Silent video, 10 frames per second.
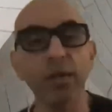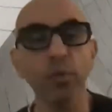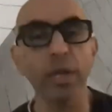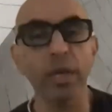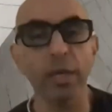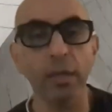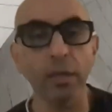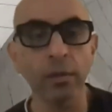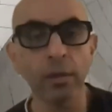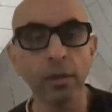
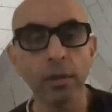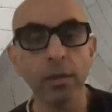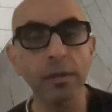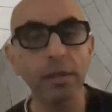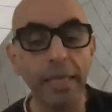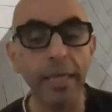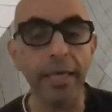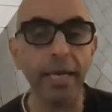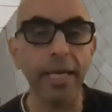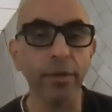within the
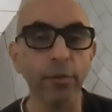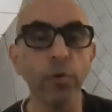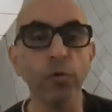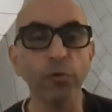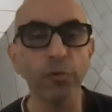ceiling and the roof